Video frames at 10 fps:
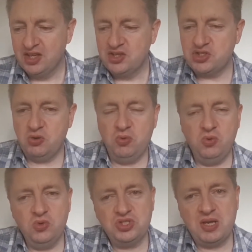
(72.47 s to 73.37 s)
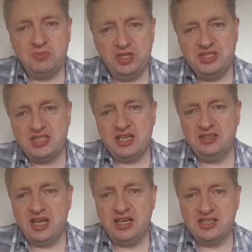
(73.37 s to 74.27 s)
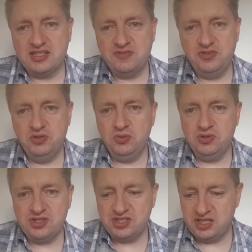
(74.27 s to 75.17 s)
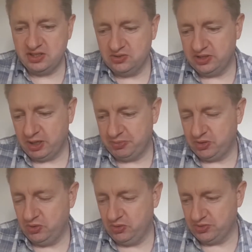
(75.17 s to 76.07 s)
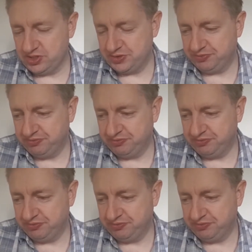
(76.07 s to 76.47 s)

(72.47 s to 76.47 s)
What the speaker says: So all I'm going to say on that is, if you're single Capricorns,